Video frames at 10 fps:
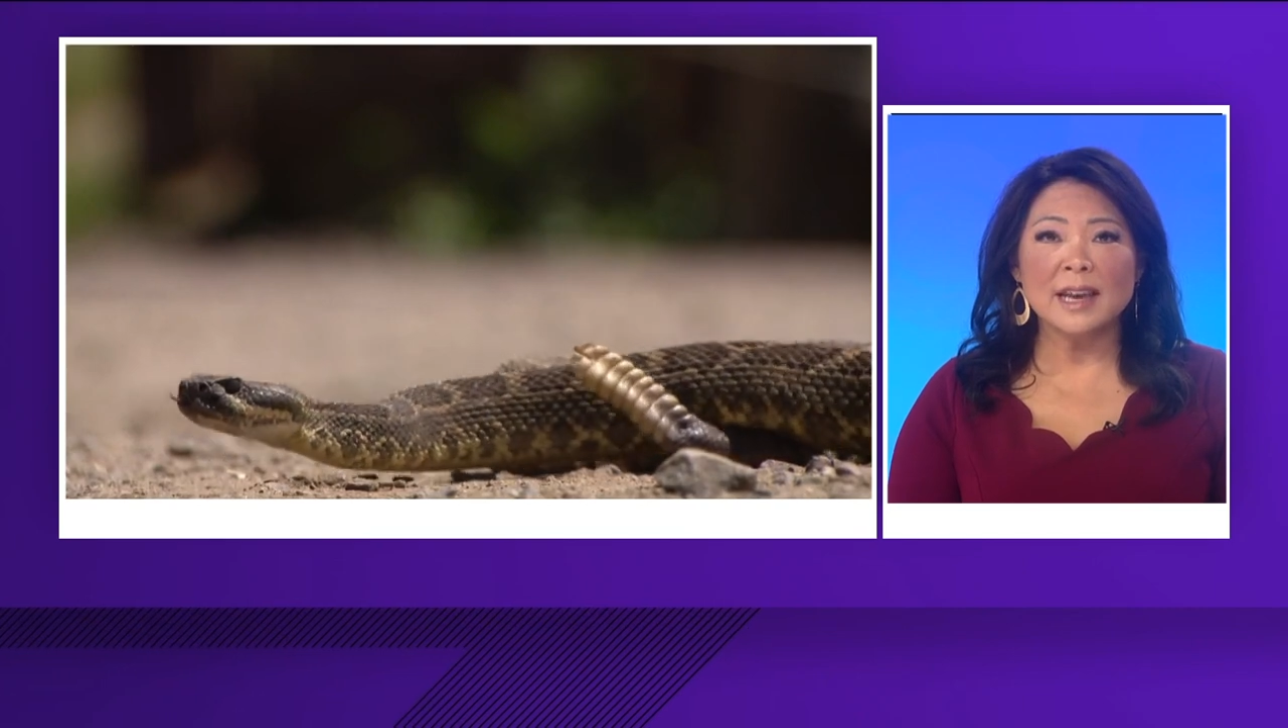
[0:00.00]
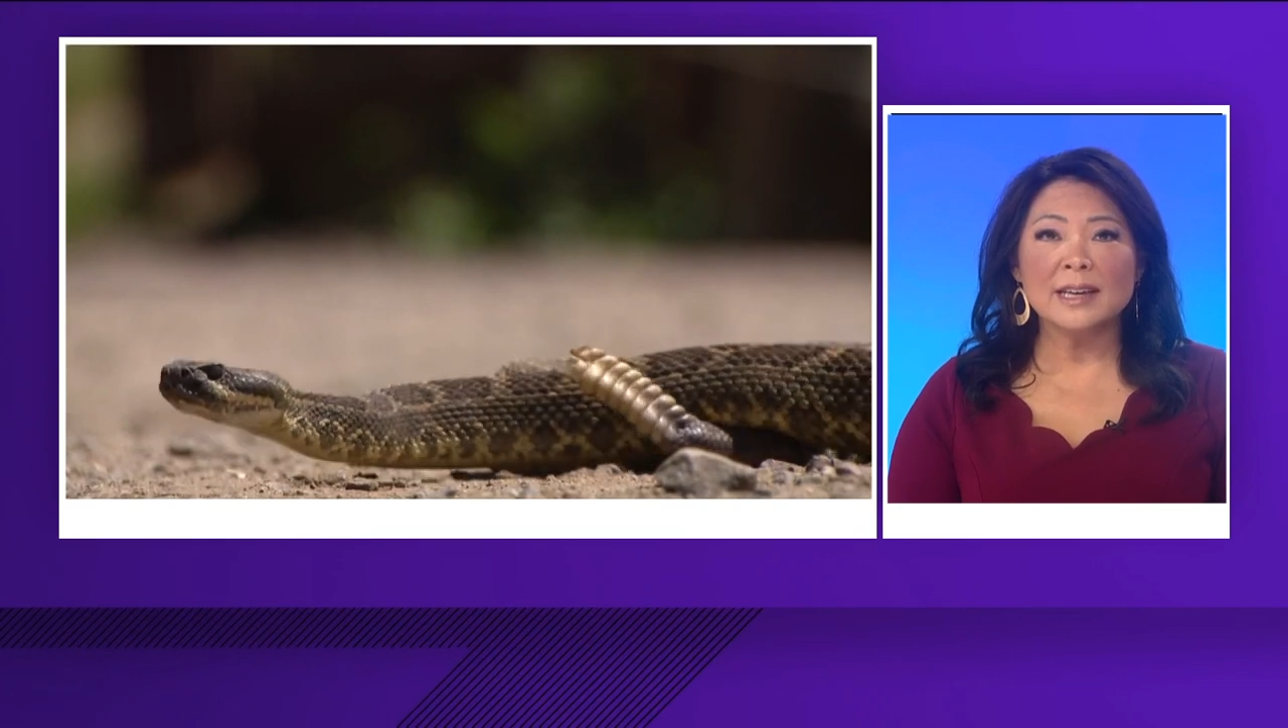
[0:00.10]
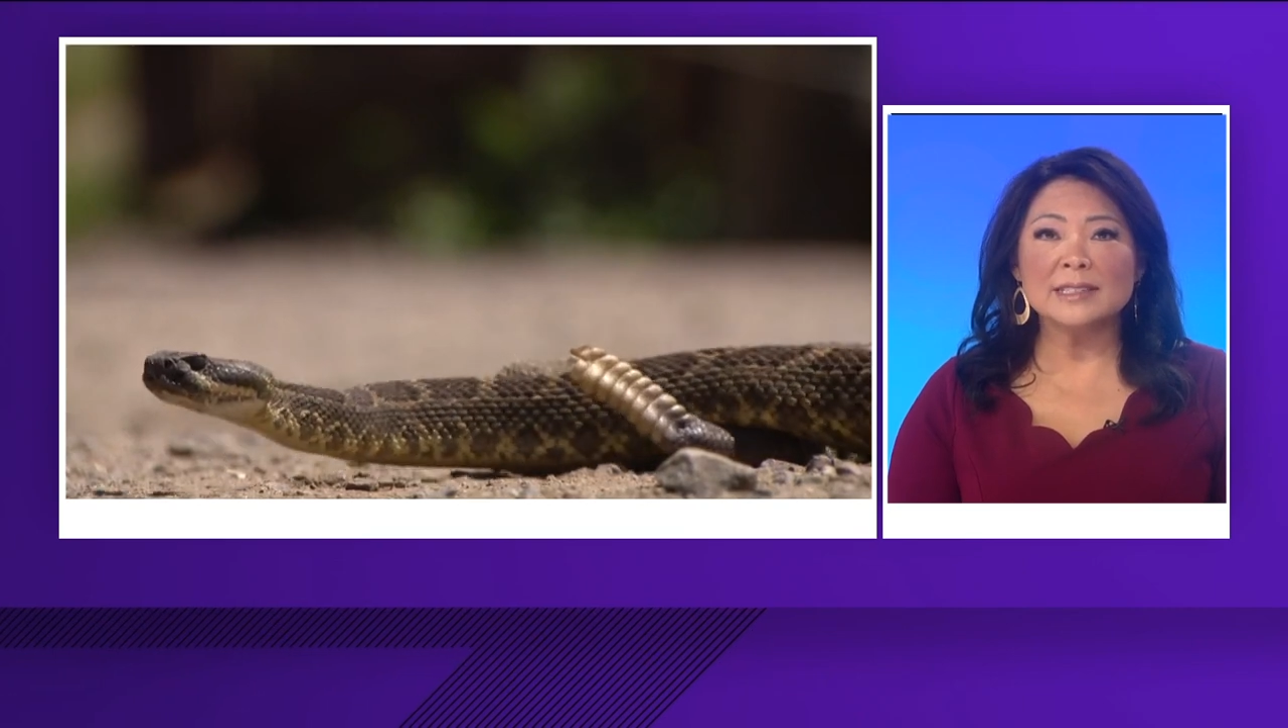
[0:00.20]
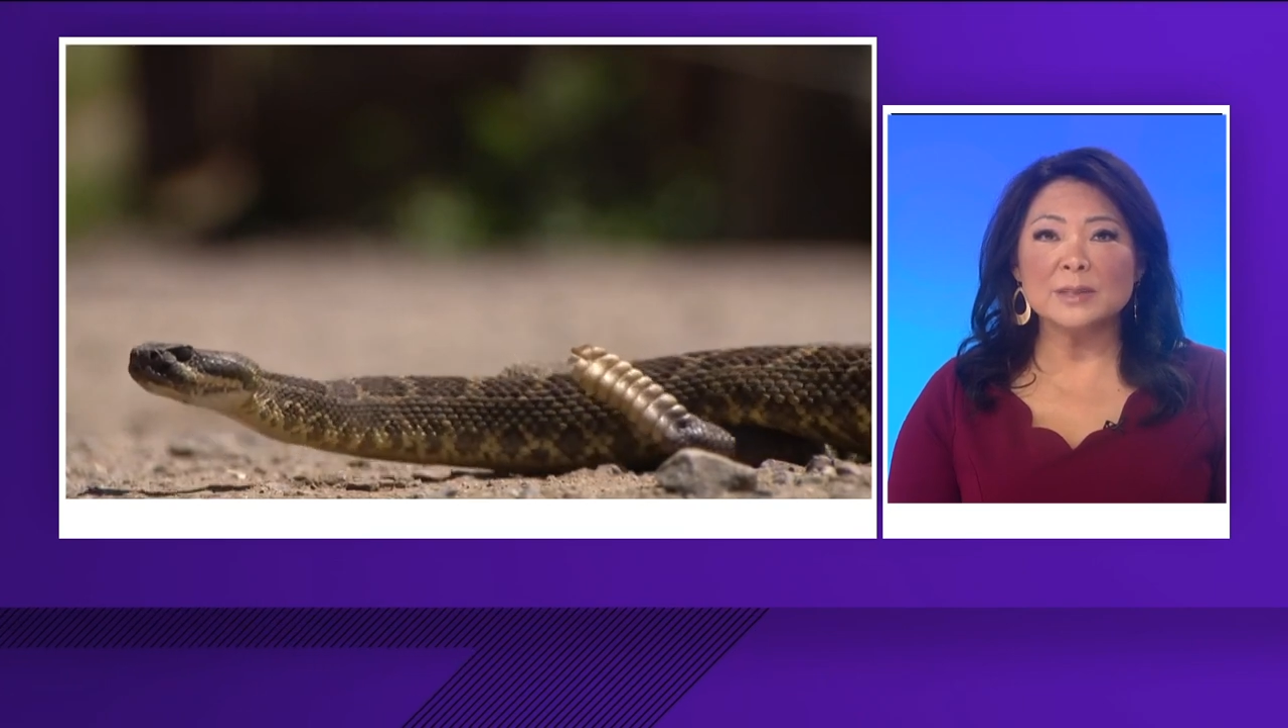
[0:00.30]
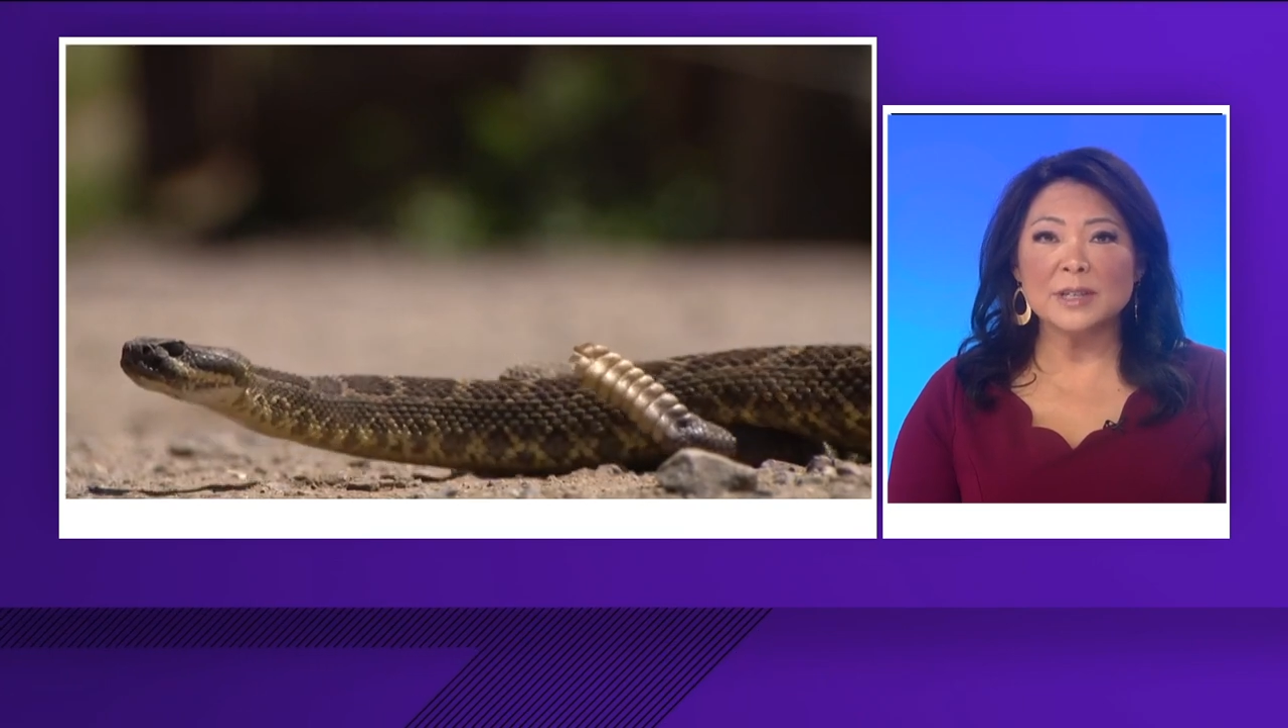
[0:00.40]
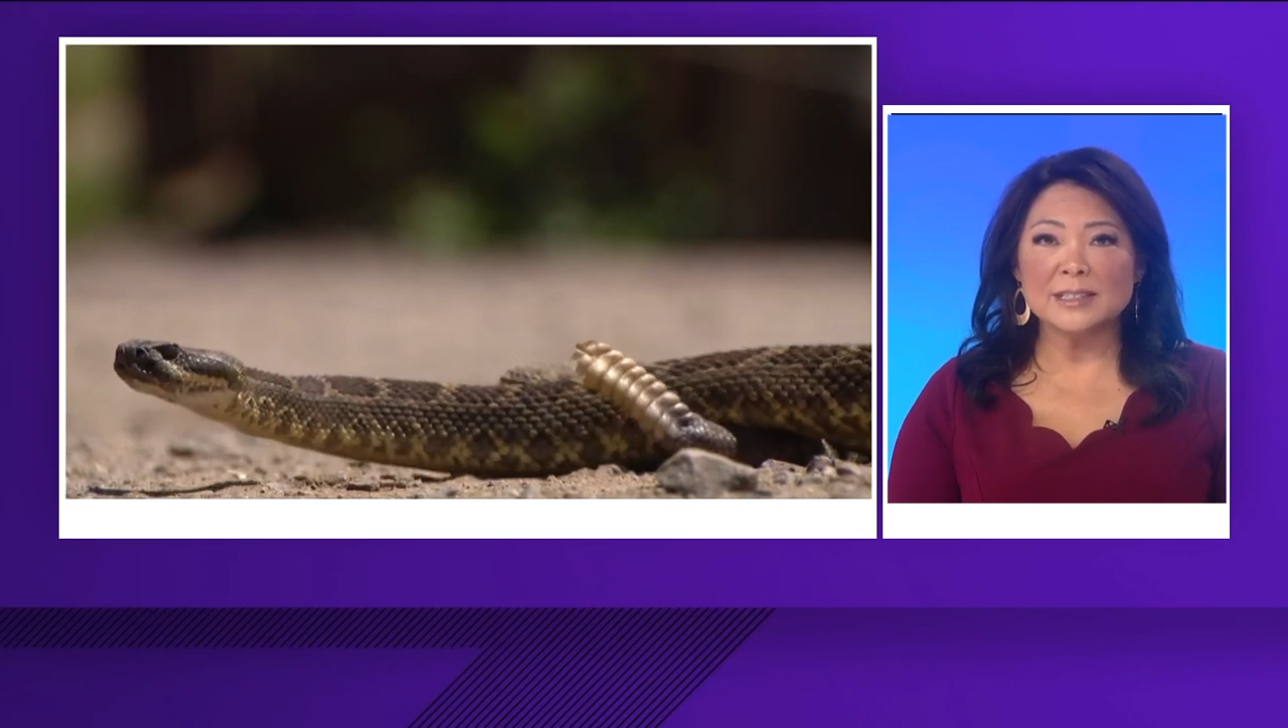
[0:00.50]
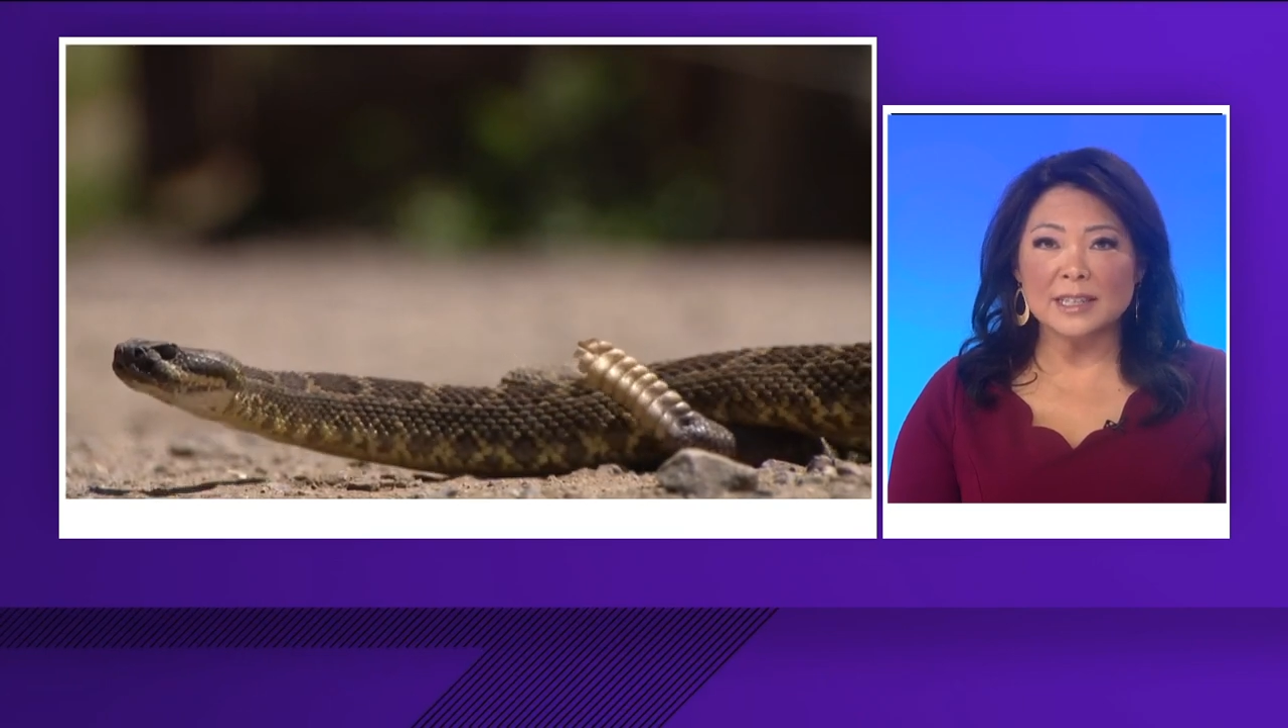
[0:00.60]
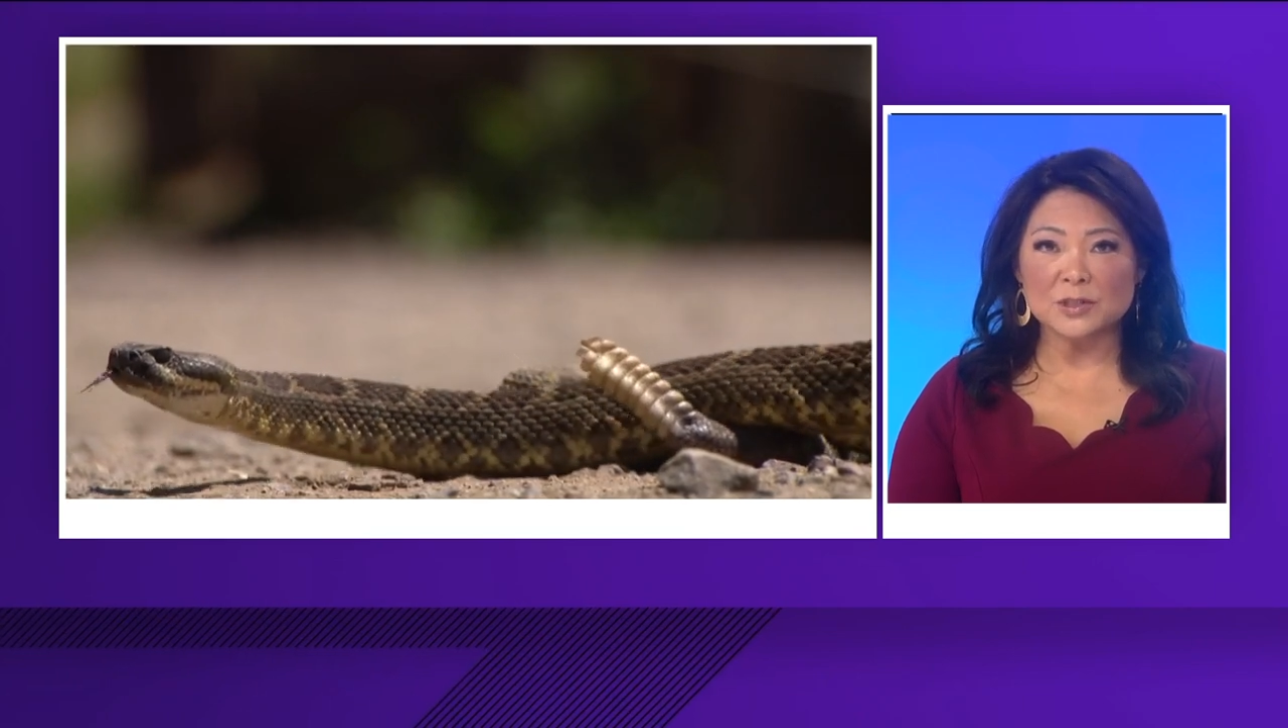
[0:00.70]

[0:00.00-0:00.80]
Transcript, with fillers: CBS 8's